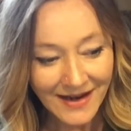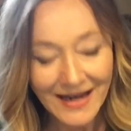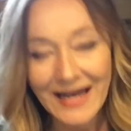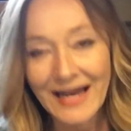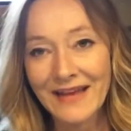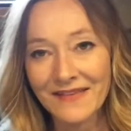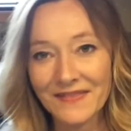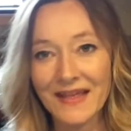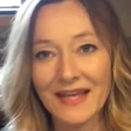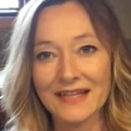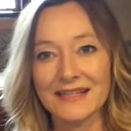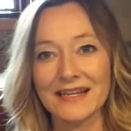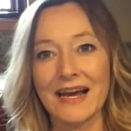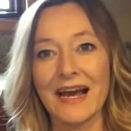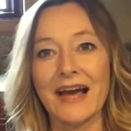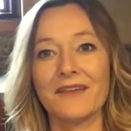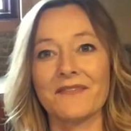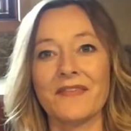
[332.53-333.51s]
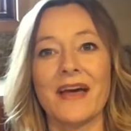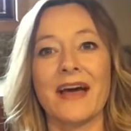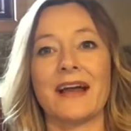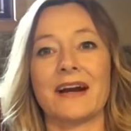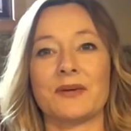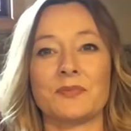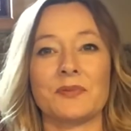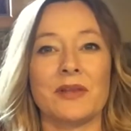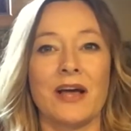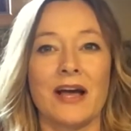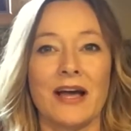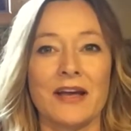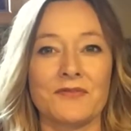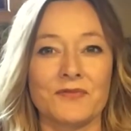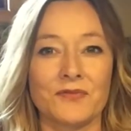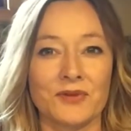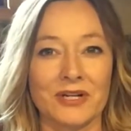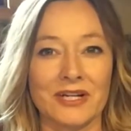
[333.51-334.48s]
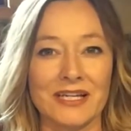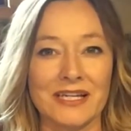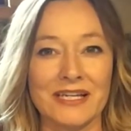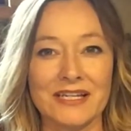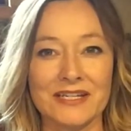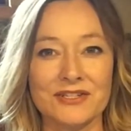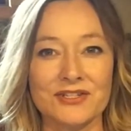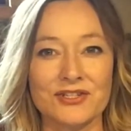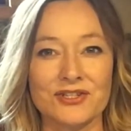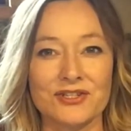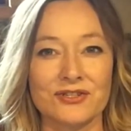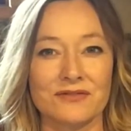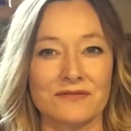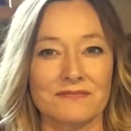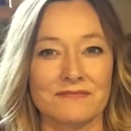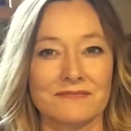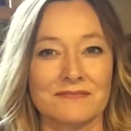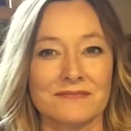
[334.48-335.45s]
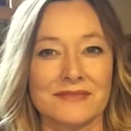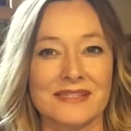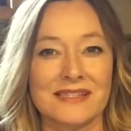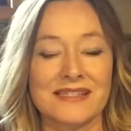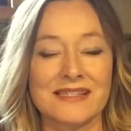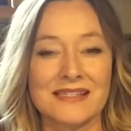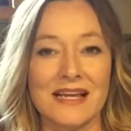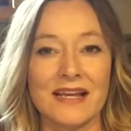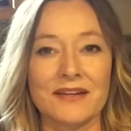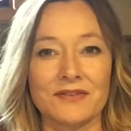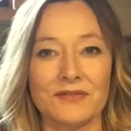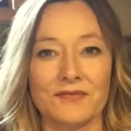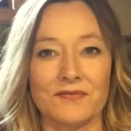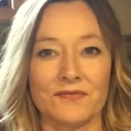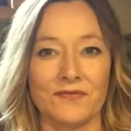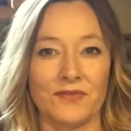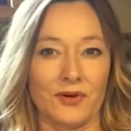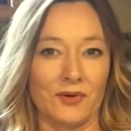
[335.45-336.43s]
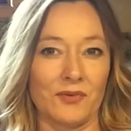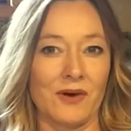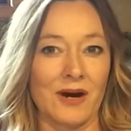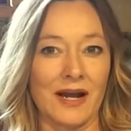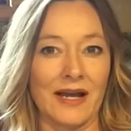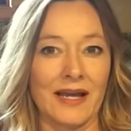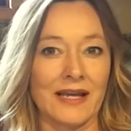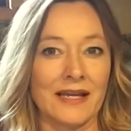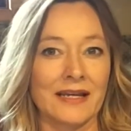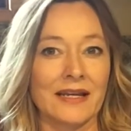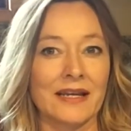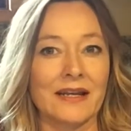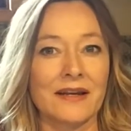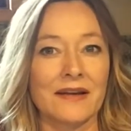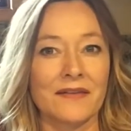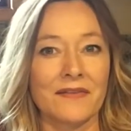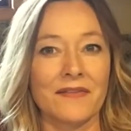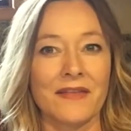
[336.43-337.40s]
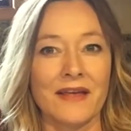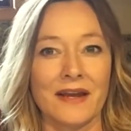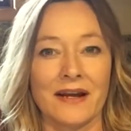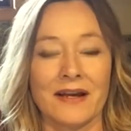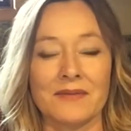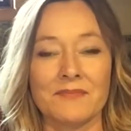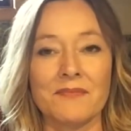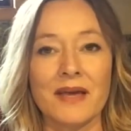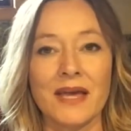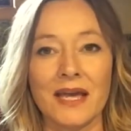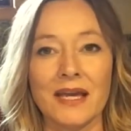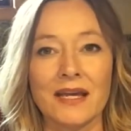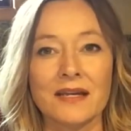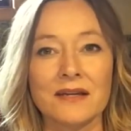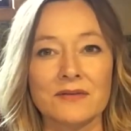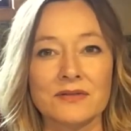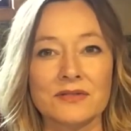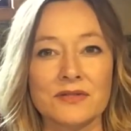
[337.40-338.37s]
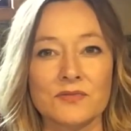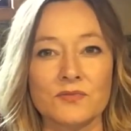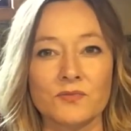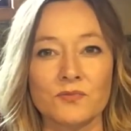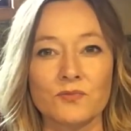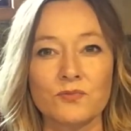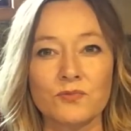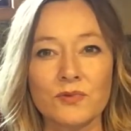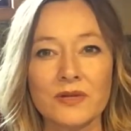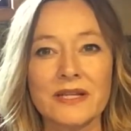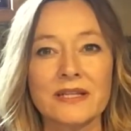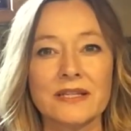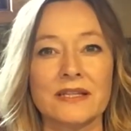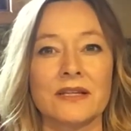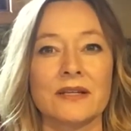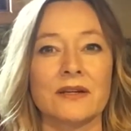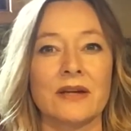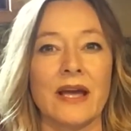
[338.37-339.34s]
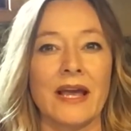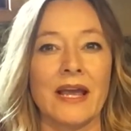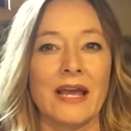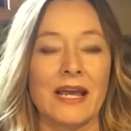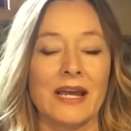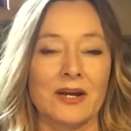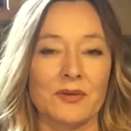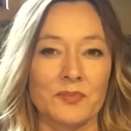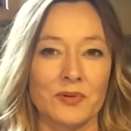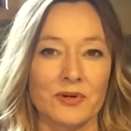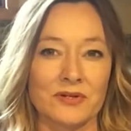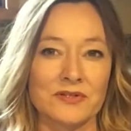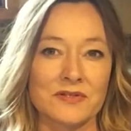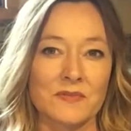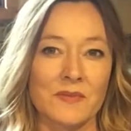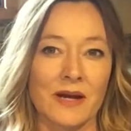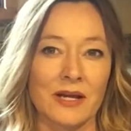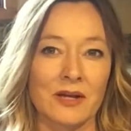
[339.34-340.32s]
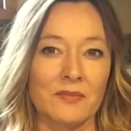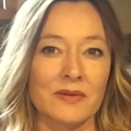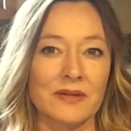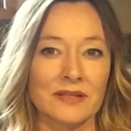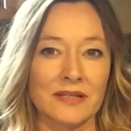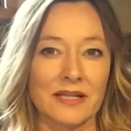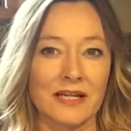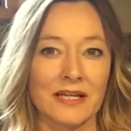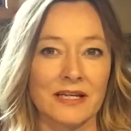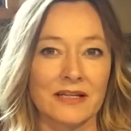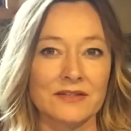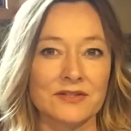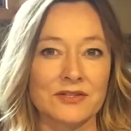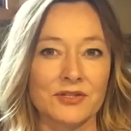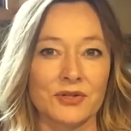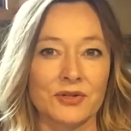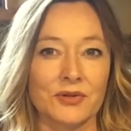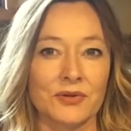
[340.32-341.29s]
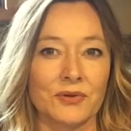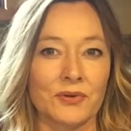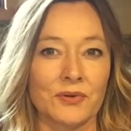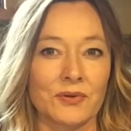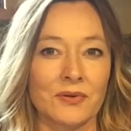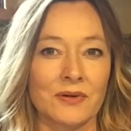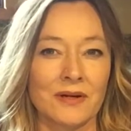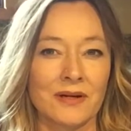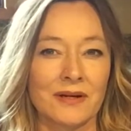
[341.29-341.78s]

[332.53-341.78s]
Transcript: And then to have that apply for each scent variety that I make, it really hampers my ability to